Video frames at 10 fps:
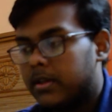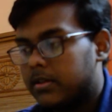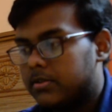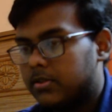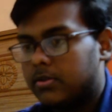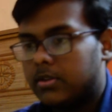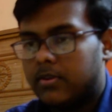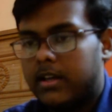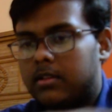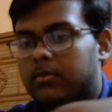So the
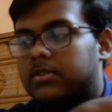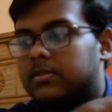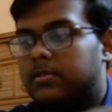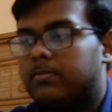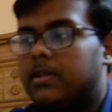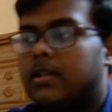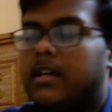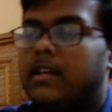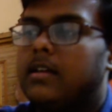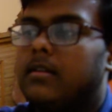white notes are simply
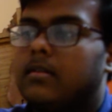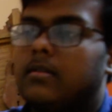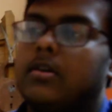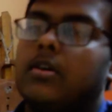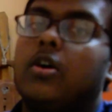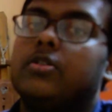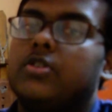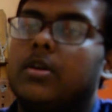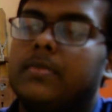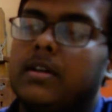laid, and on
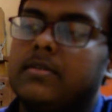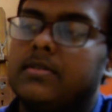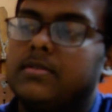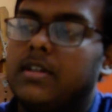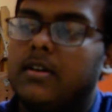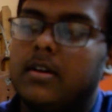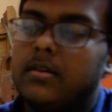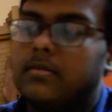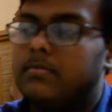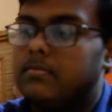top there
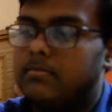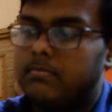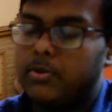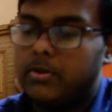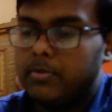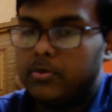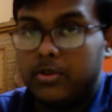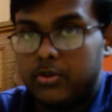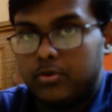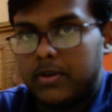are
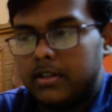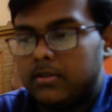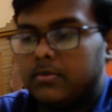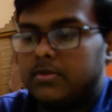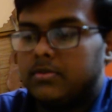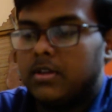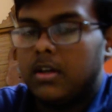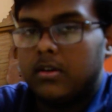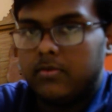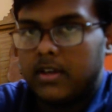between two white notes
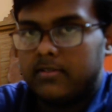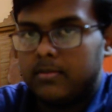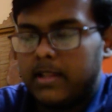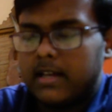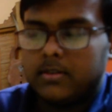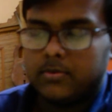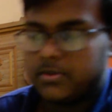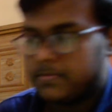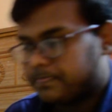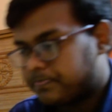we have the black
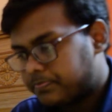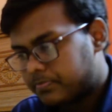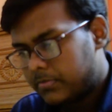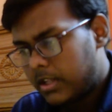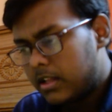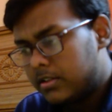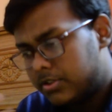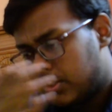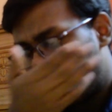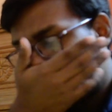notes.
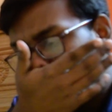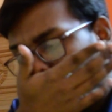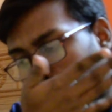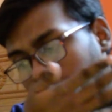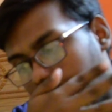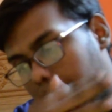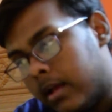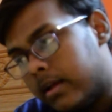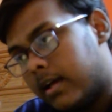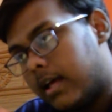So
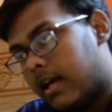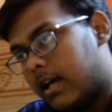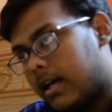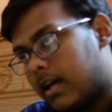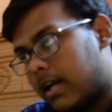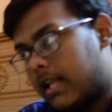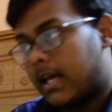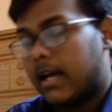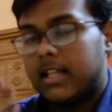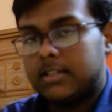
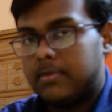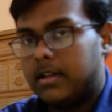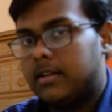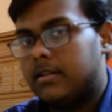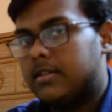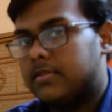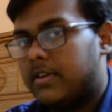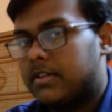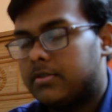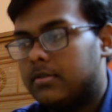I'll explain it in this
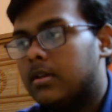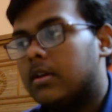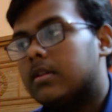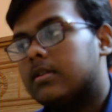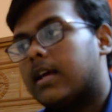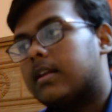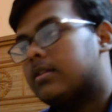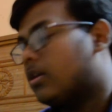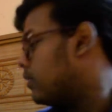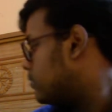fashion,
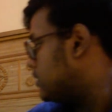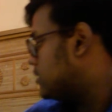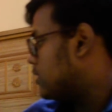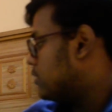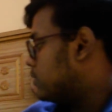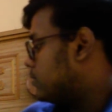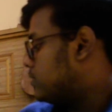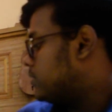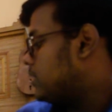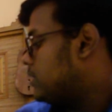that all these whole
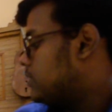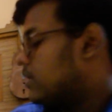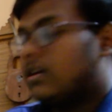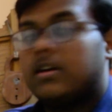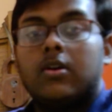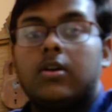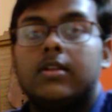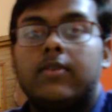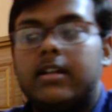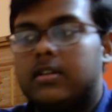notes, these are all
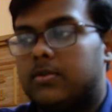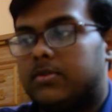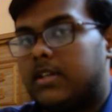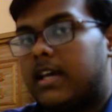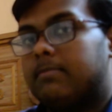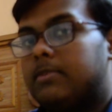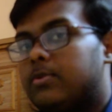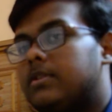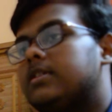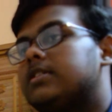the white notes, and
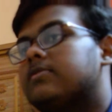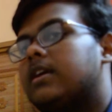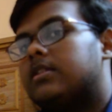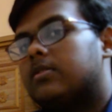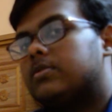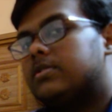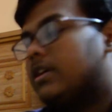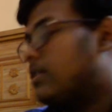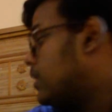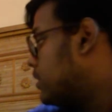between these white notes
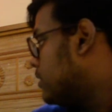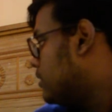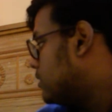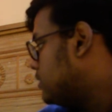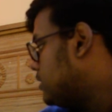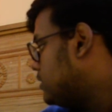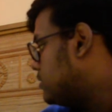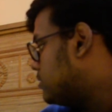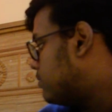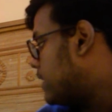there are
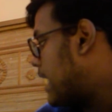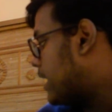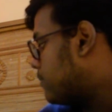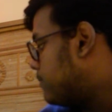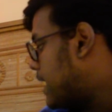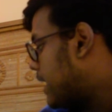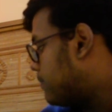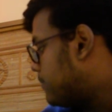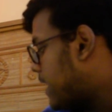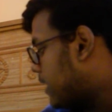these black
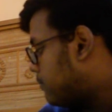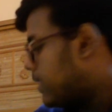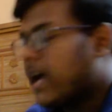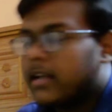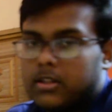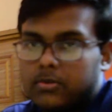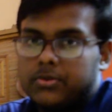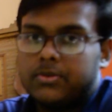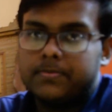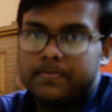
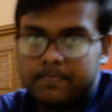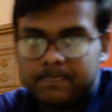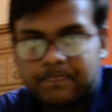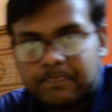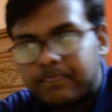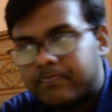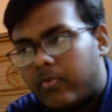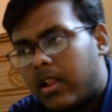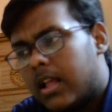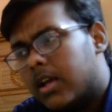notes.
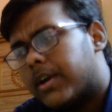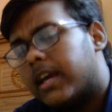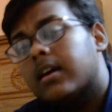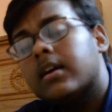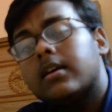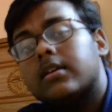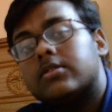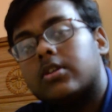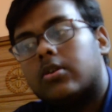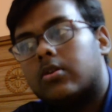Okay,
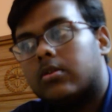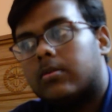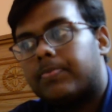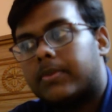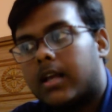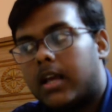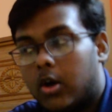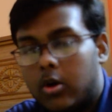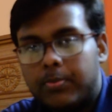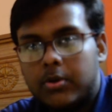so I
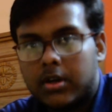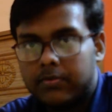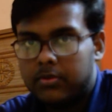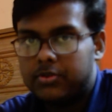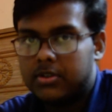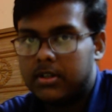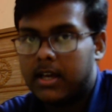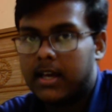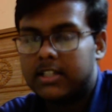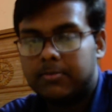hope your confusion
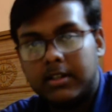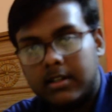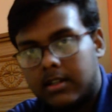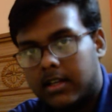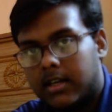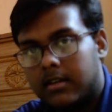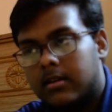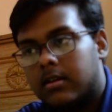has been cleared.